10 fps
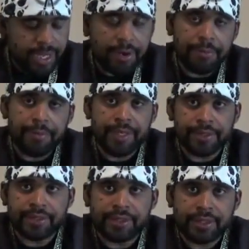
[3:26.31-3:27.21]
Now we
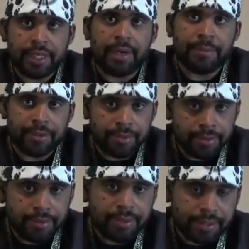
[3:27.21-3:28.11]
understand. Now I'm gonna
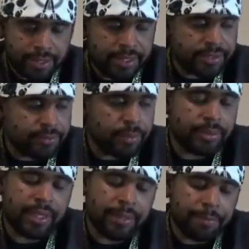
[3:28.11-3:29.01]
get a
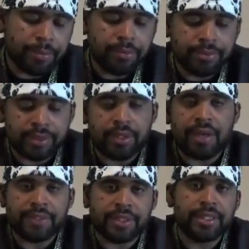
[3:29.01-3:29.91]
scripture that proves, you
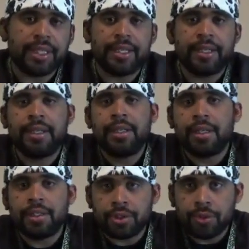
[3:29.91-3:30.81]
know, obviously that
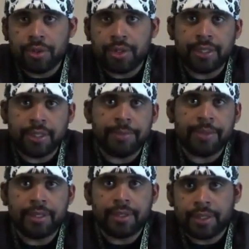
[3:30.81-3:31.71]
Judah ended up
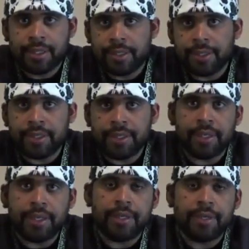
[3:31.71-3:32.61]
getting
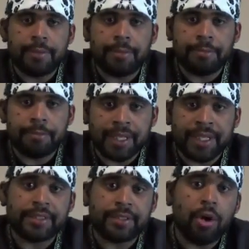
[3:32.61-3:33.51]
a
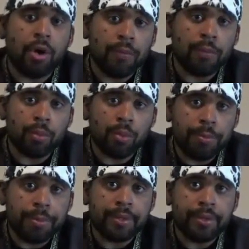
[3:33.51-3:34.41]
blessing over
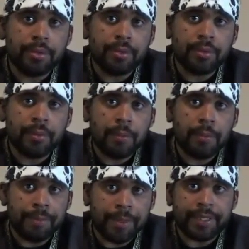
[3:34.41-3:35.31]
Reuben,
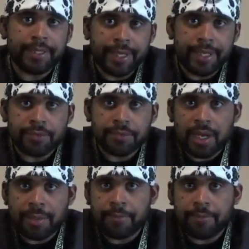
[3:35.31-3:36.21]
being the head
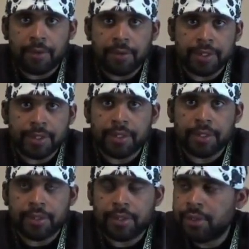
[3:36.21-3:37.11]
tribe of all
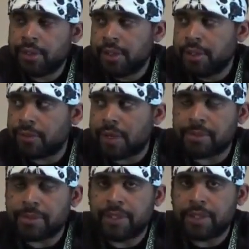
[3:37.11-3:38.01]
the
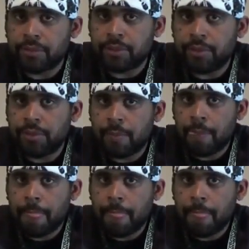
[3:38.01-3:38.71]
tribes of Israel.